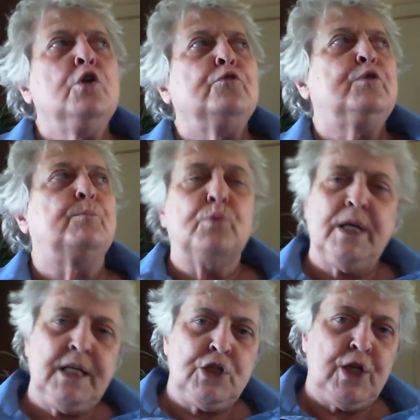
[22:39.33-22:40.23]
The
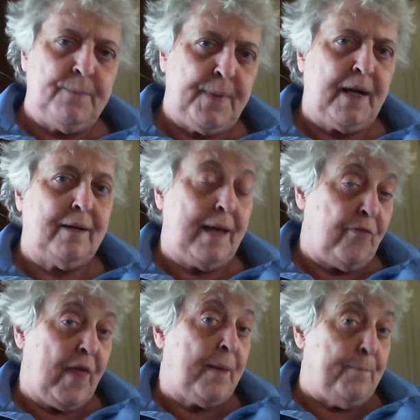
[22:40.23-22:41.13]
British Empire at
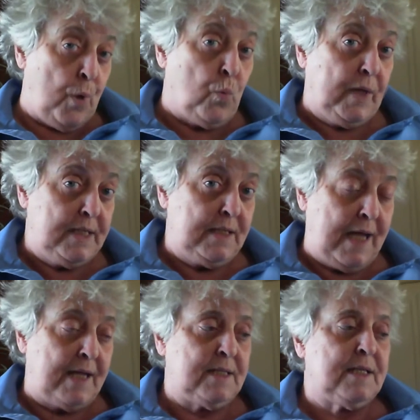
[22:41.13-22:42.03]
that point,
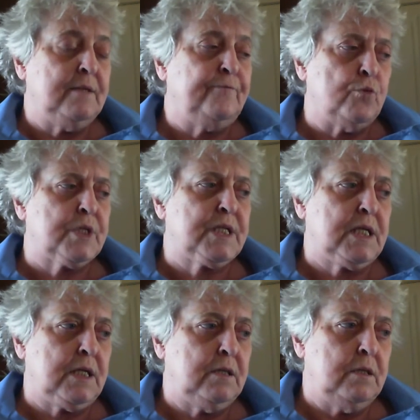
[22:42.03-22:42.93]

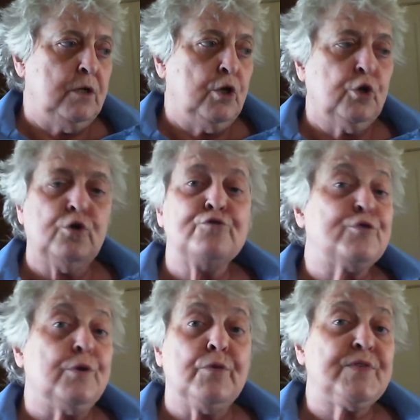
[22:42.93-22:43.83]
1914,
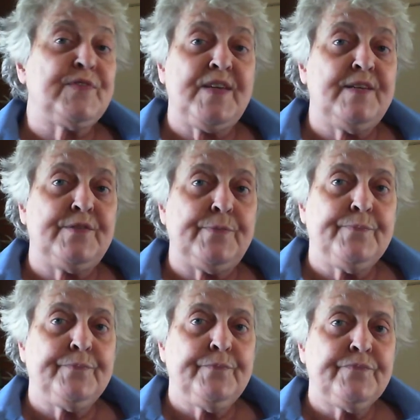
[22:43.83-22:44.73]
controlled the seas.
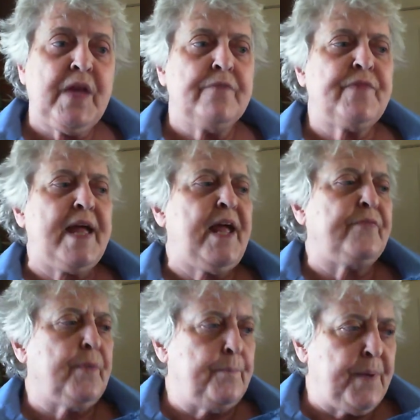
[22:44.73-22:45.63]
They
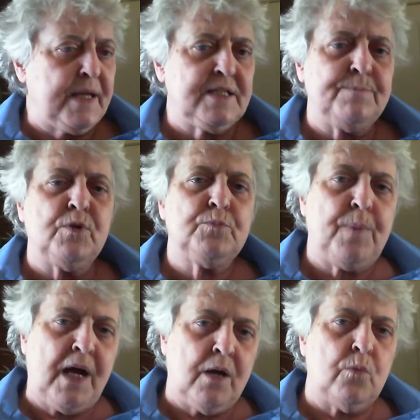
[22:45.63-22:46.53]
had the biggest, most
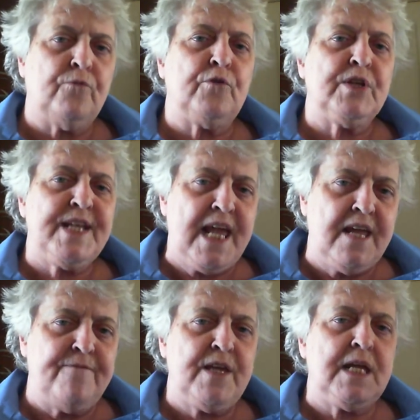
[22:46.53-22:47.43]
powerful
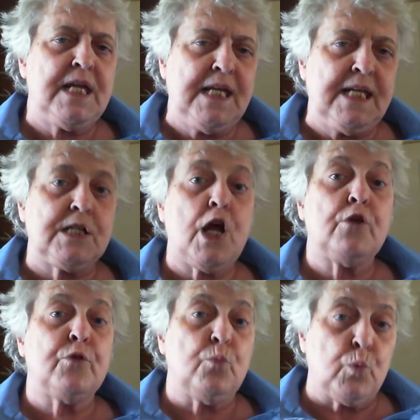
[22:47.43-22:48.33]
navy in
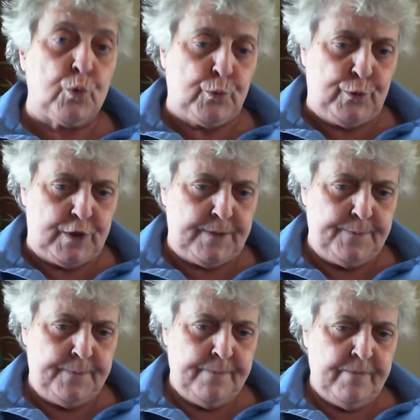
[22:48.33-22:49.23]
the world.
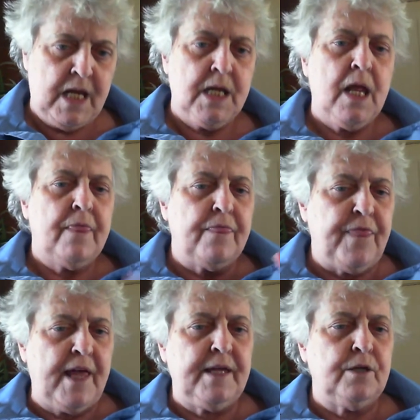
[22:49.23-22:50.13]

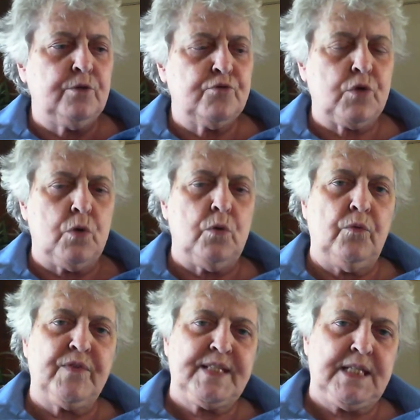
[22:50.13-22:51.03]
They
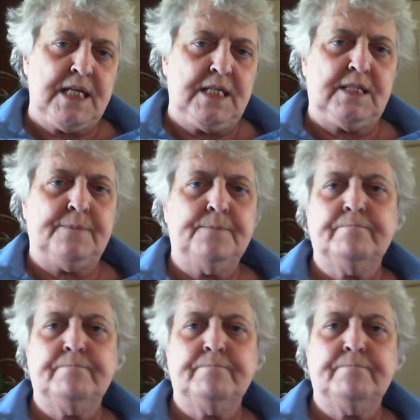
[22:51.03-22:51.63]
controlled the seas.